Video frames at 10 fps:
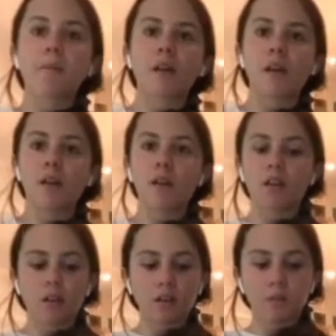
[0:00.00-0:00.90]
your
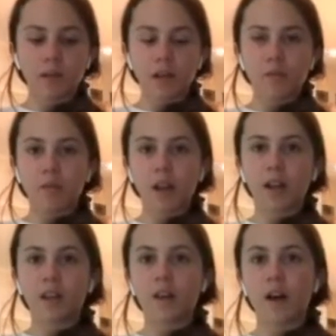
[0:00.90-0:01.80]
banana bread
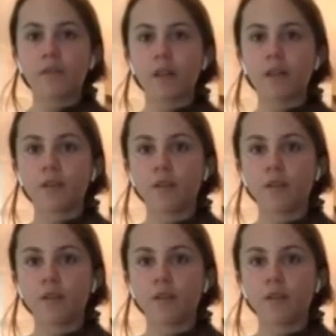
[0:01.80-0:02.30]
in the oven